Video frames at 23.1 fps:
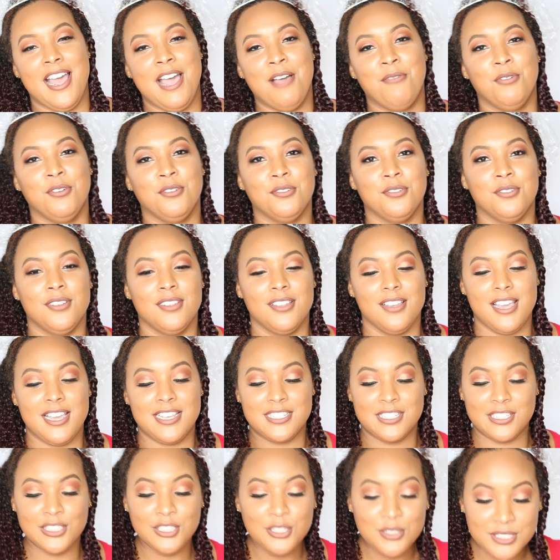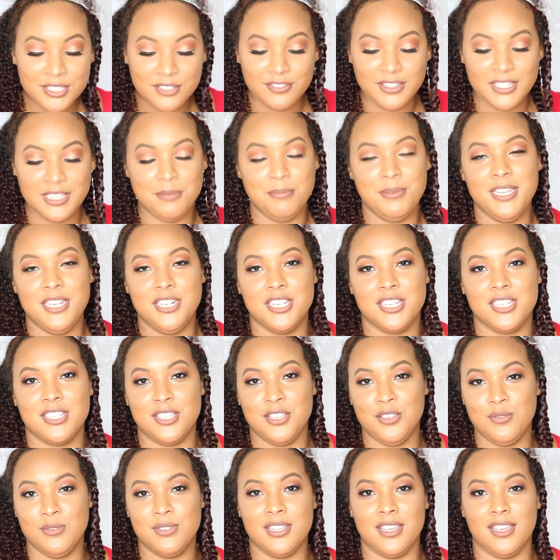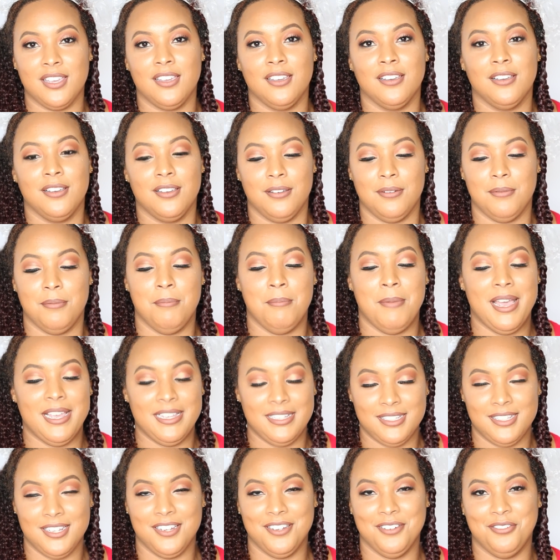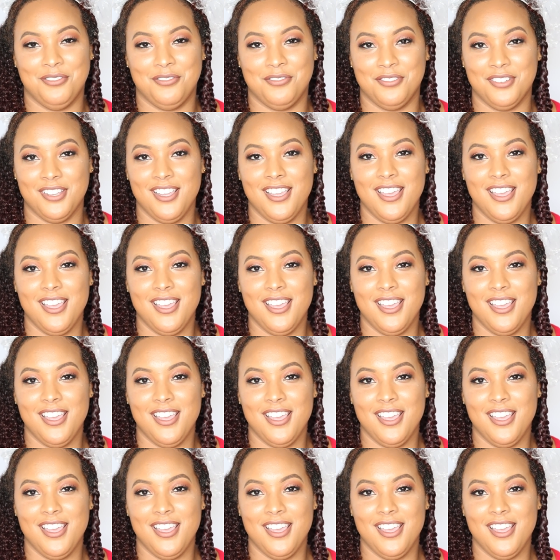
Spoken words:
I will exclusively be just using my stuff.